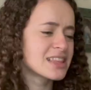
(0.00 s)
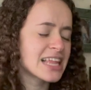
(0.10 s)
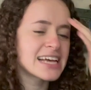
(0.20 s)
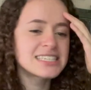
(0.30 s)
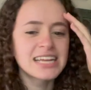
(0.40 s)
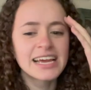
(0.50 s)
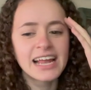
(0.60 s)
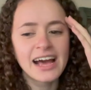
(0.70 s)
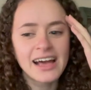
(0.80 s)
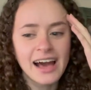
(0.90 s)
Last night,
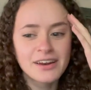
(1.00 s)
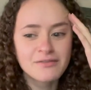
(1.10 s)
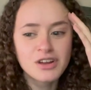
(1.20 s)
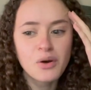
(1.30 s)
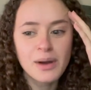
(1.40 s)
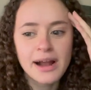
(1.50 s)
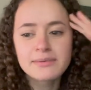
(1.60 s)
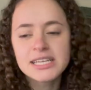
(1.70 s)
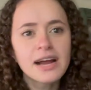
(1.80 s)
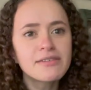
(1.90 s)
I, out of nowhere, I
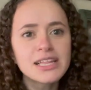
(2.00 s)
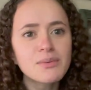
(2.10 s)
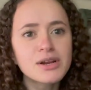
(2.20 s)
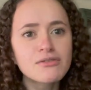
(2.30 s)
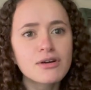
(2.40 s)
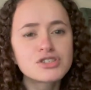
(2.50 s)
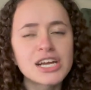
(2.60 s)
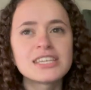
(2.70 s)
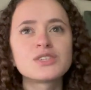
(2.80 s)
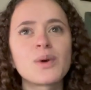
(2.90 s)
was like, I really want to crochet
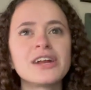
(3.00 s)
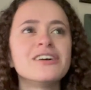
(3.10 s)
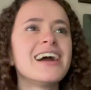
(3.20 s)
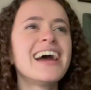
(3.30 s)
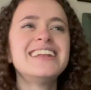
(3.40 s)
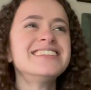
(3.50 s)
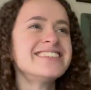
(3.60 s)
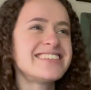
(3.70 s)
a sweater. And,